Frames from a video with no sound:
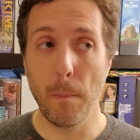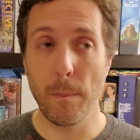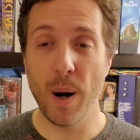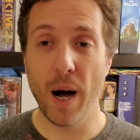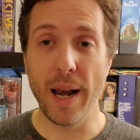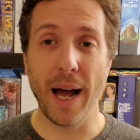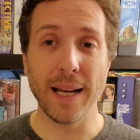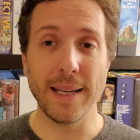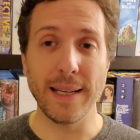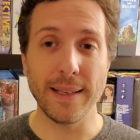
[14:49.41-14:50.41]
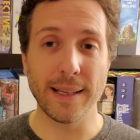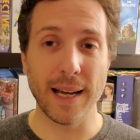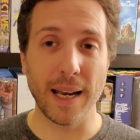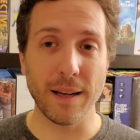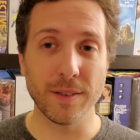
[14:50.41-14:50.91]
but I need to
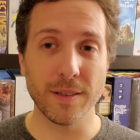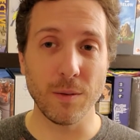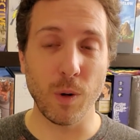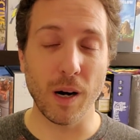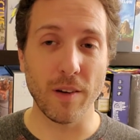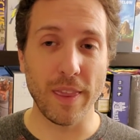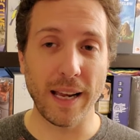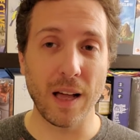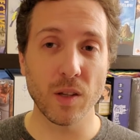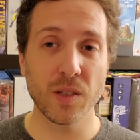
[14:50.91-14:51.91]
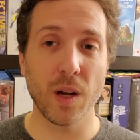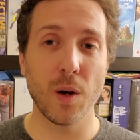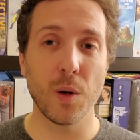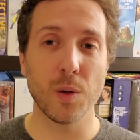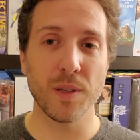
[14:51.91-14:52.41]
kind of see where everything else
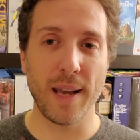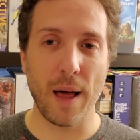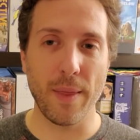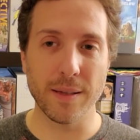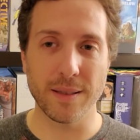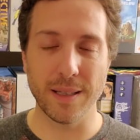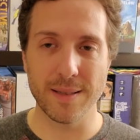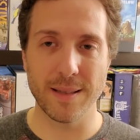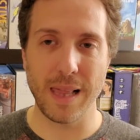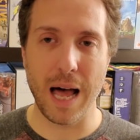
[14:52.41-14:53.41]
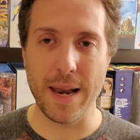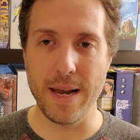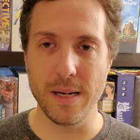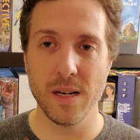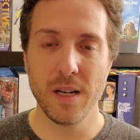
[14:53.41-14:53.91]
goes and how that's going to slot
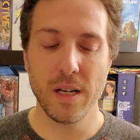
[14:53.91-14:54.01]
in.